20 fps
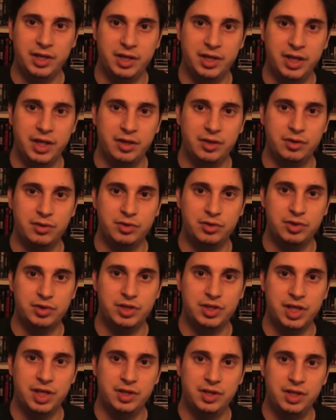killers or
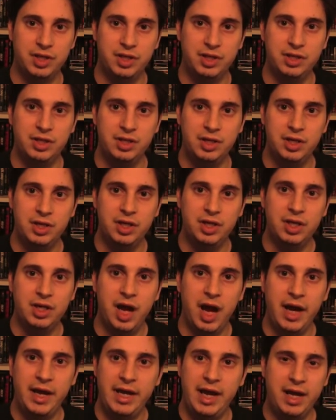something.
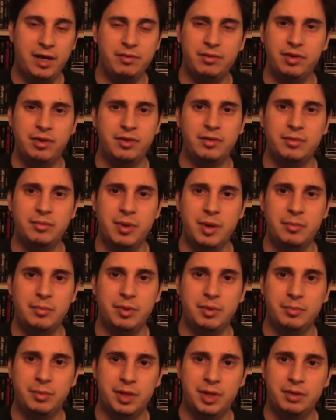I can't really
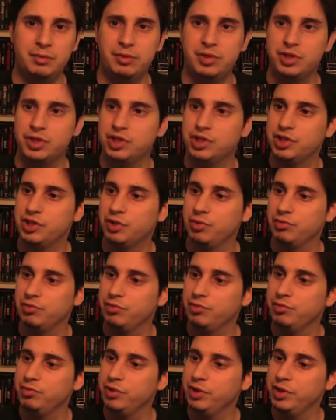remember, but it was just a
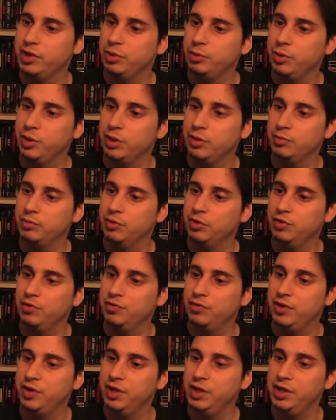really weird
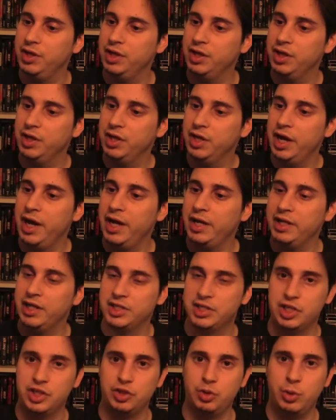movie, and
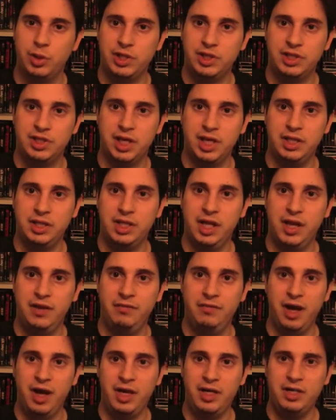there's a twist.
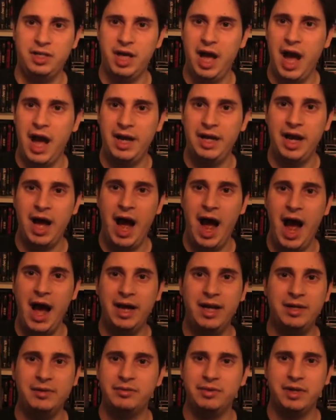
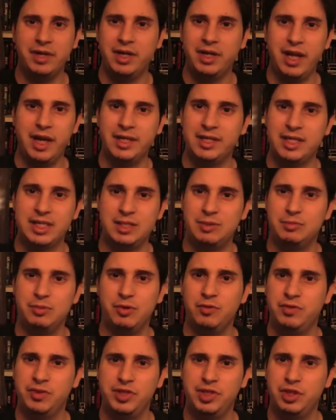I didn't really like this
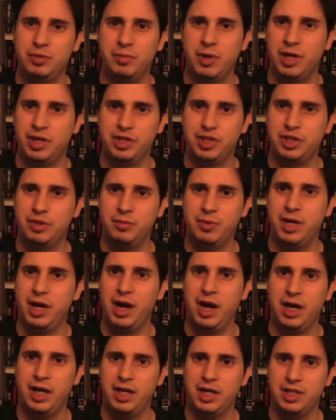movie too much, to be
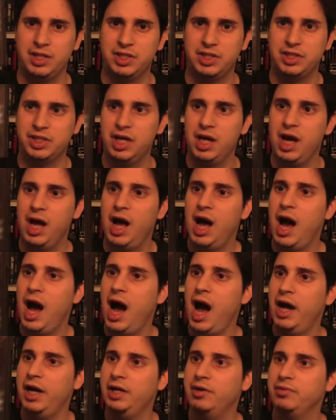honest.
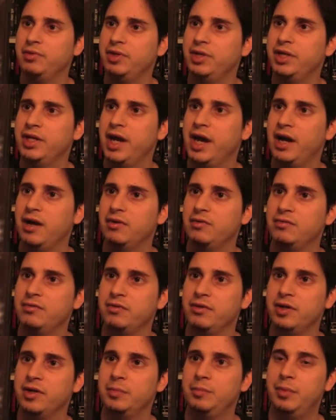I didn't really care
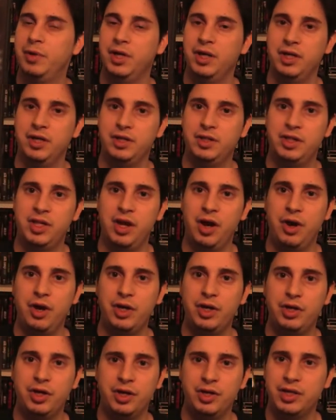for it, but the
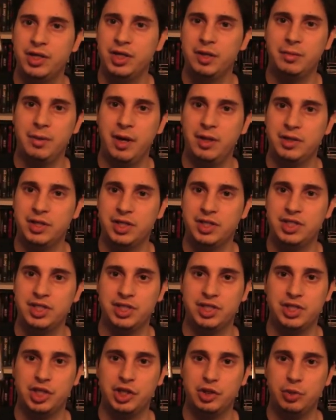only good thing about this
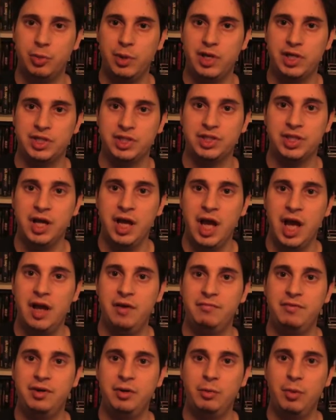is the twist.
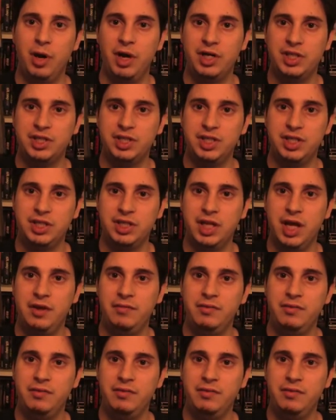If you want to see,